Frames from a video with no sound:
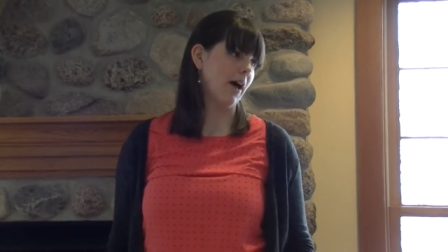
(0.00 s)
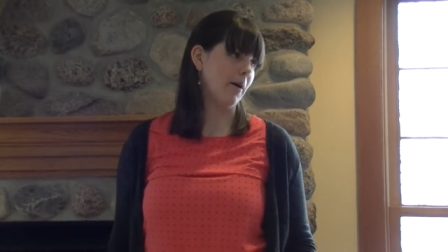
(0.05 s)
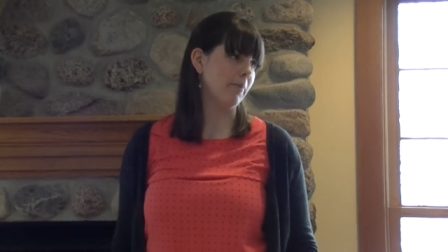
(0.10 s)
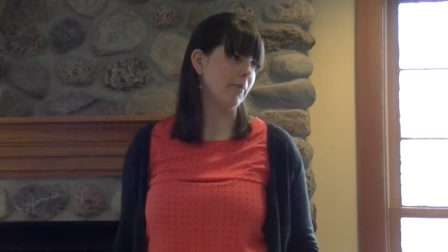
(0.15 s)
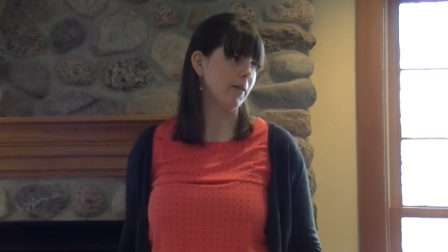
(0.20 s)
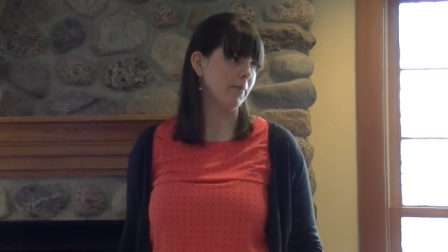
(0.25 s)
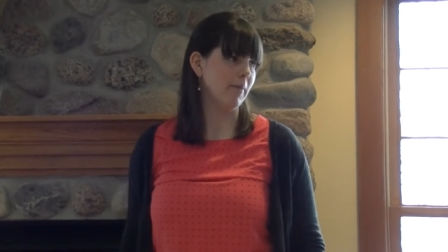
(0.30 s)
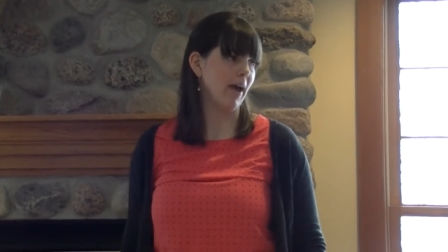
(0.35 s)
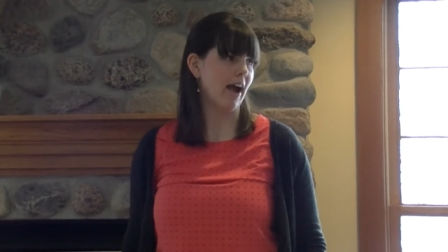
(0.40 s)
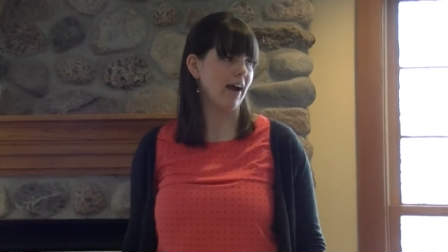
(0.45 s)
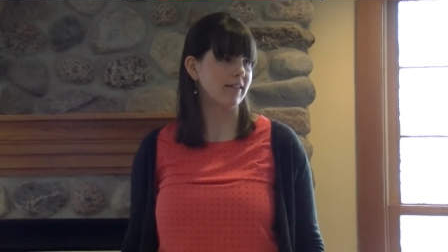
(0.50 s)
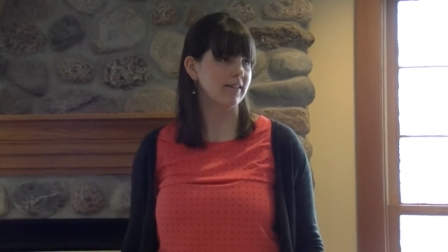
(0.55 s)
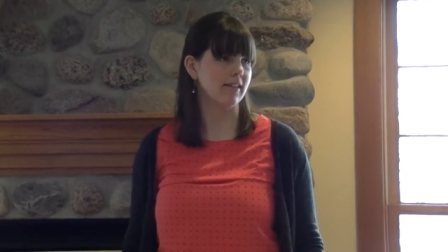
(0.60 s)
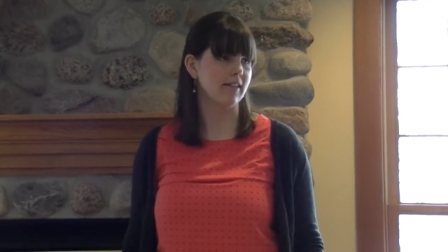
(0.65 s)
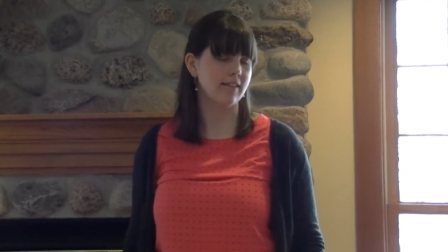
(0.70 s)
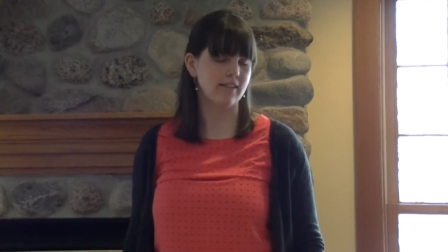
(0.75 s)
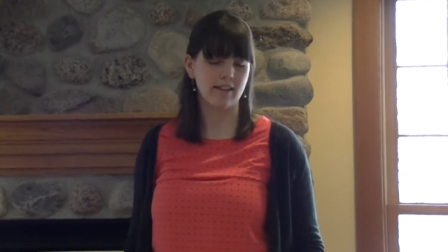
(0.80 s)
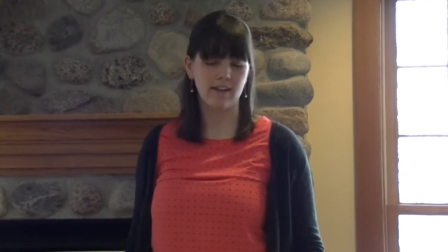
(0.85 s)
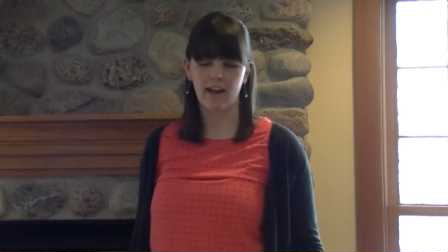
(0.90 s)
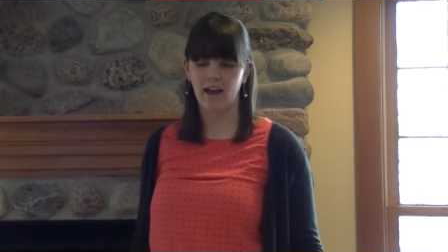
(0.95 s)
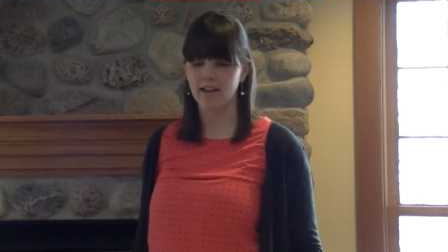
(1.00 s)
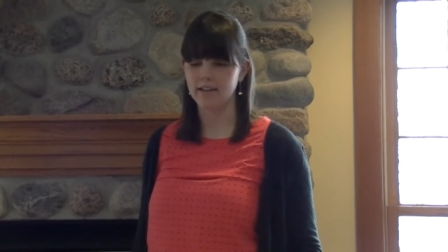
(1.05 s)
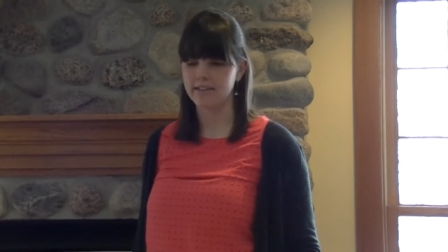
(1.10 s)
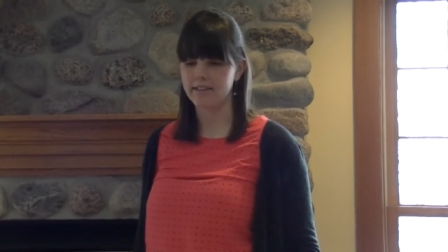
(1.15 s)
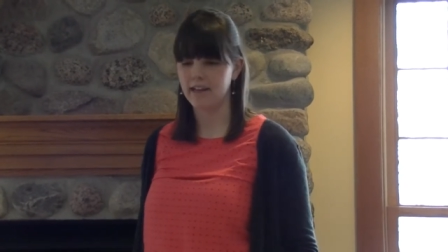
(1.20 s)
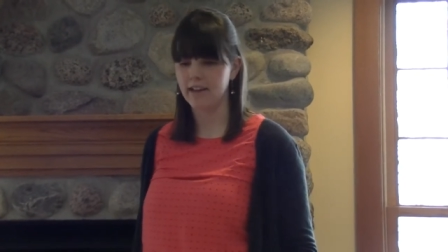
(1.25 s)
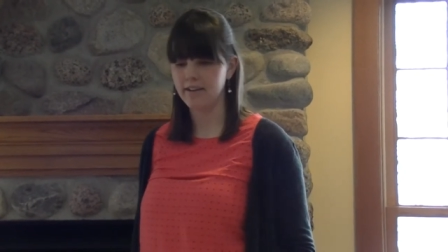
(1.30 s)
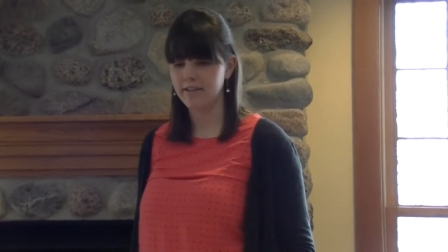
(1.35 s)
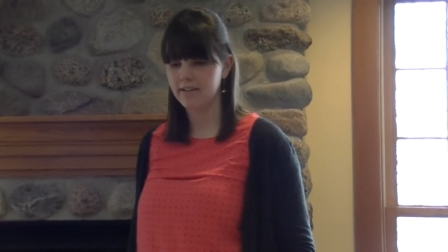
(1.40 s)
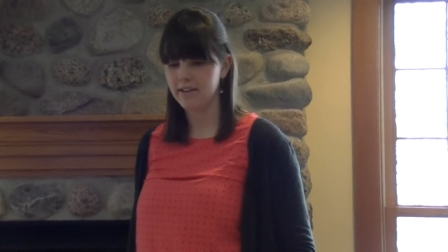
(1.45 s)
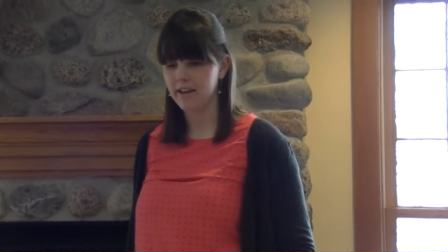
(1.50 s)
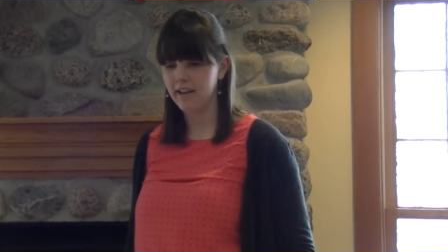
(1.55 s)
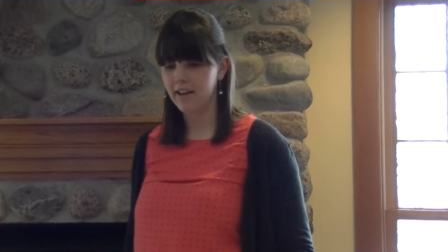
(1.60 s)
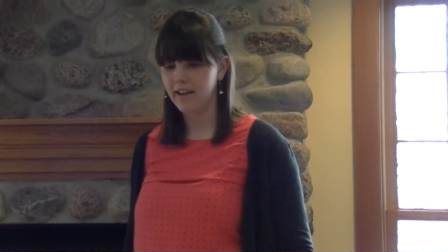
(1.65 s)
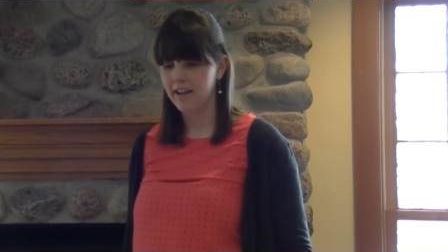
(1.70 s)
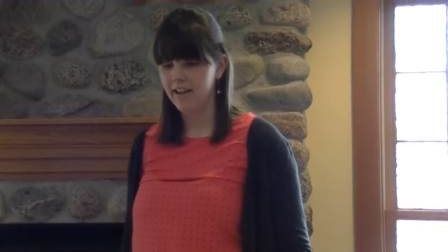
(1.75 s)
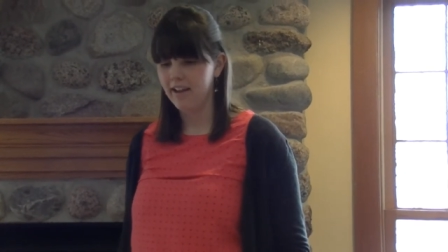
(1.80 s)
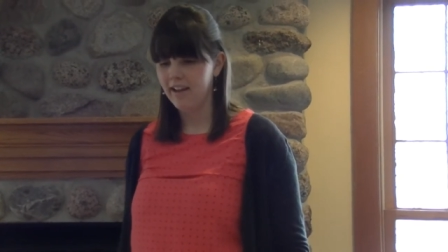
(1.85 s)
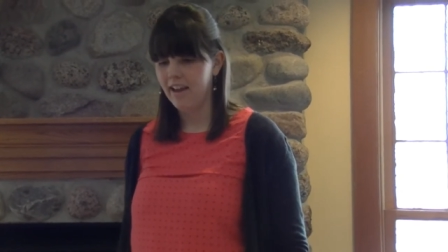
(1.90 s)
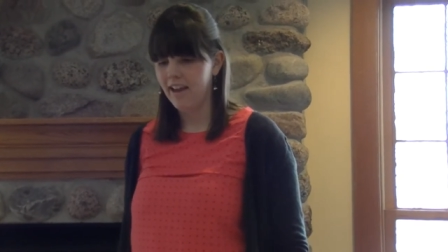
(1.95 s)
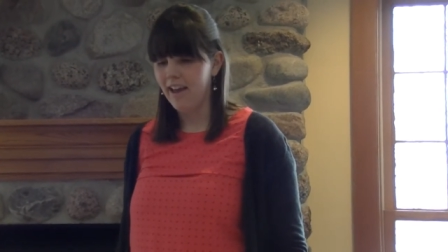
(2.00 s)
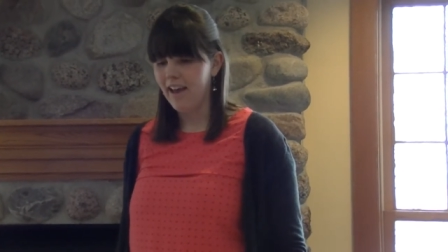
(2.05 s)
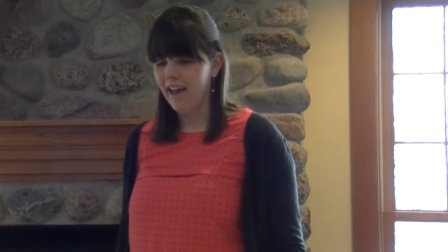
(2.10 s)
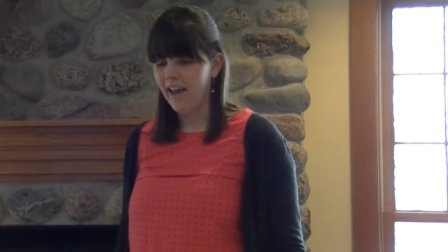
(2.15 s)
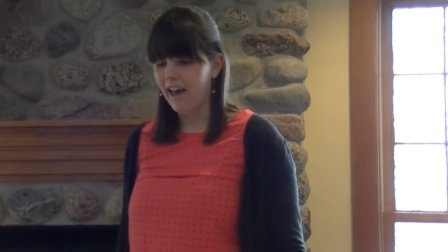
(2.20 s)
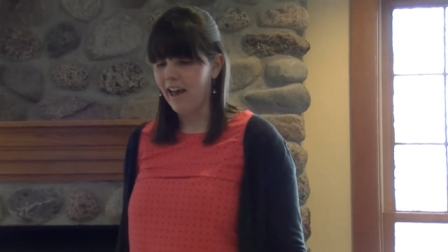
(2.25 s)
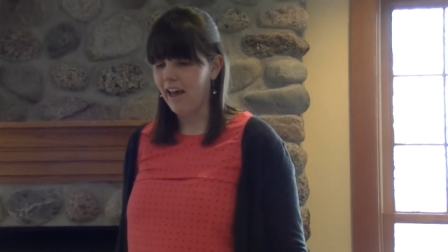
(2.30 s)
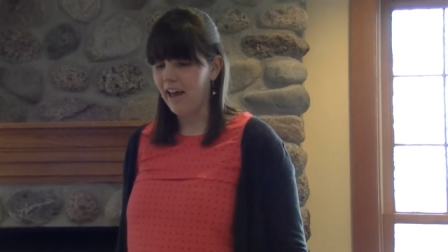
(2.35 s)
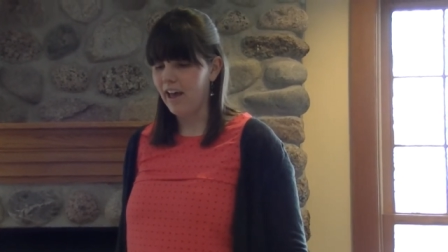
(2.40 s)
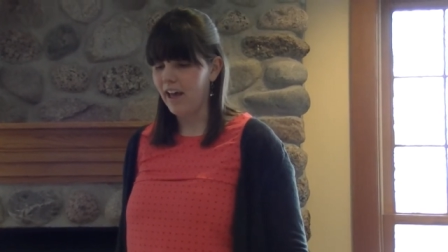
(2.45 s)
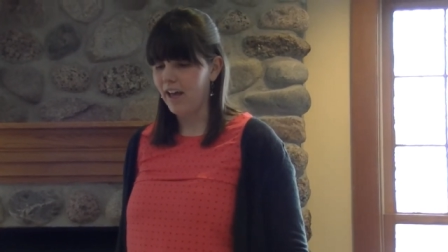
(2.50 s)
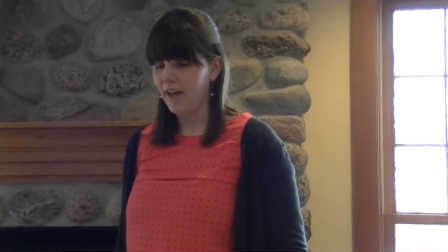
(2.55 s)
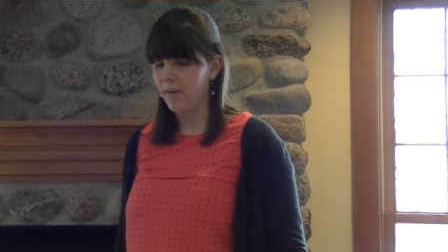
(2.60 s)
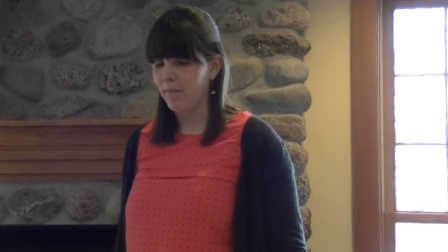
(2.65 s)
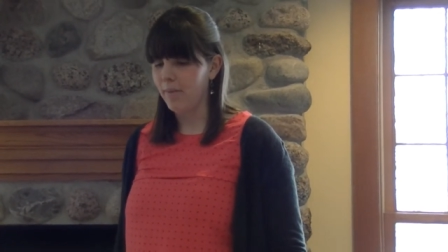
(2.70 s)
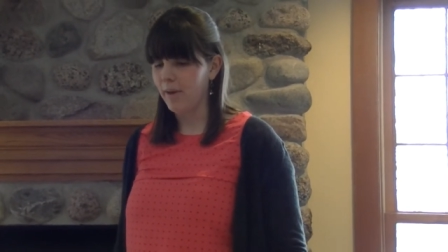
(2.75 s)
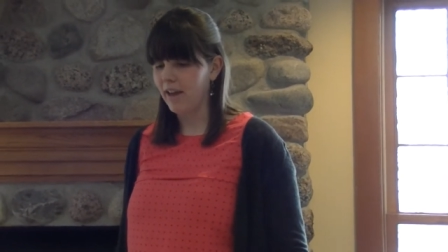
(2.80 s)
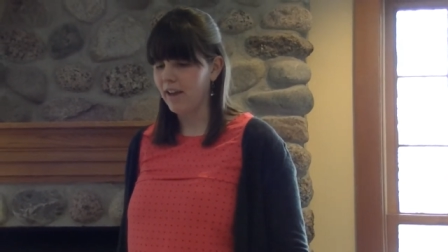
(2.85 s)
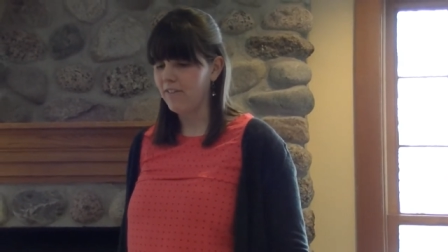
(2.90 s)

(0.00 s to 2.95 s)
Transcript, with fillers: help them access the content. Um,